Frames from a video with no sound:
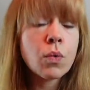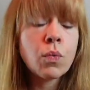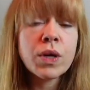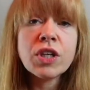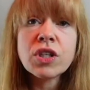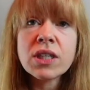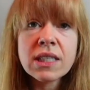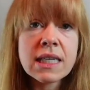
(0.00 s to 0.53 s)

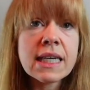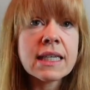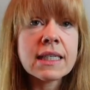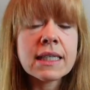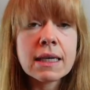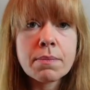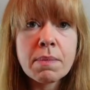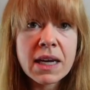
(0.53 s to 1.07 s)
we just need
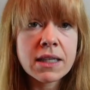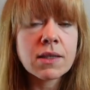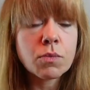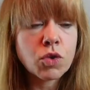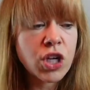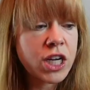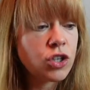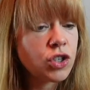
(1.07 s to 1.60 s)
to make
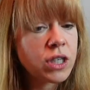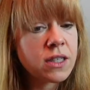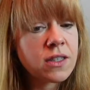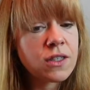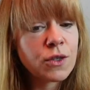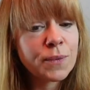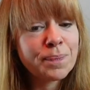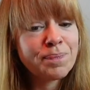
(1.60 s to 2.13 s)
some changes.
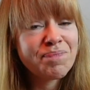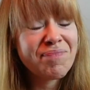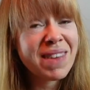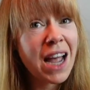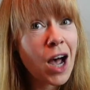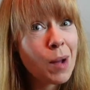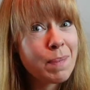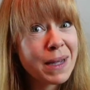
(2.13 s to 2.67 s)
So
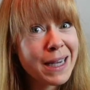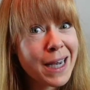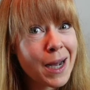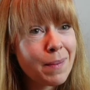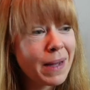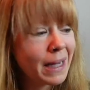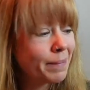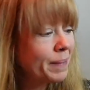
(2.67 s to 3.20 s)
up and
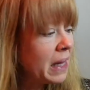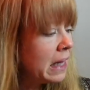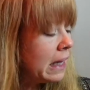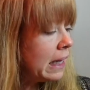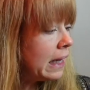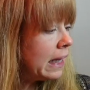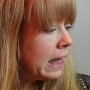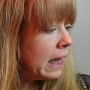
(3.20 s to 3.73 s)
coming.
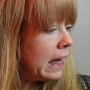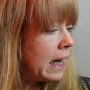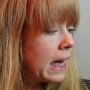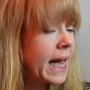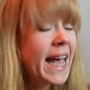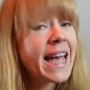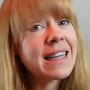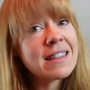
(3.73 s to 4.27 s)

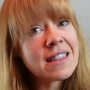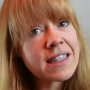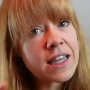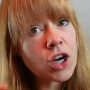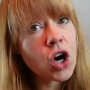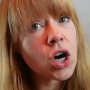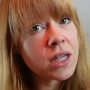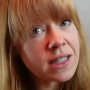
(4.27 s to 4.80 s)
Hence
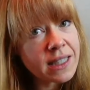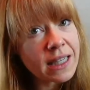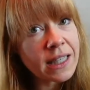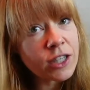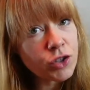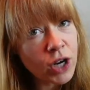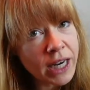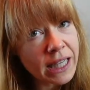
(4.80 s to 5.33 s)
the
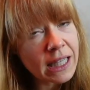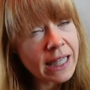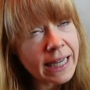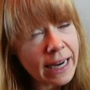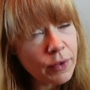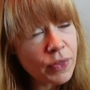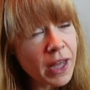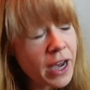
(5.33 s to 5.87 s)
constantly trying to
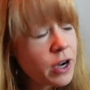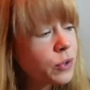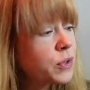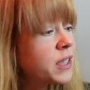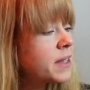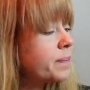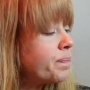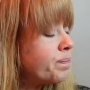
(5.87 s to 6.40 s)
clean out the
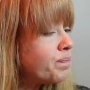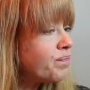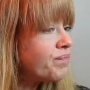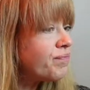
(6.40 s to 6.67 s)
house.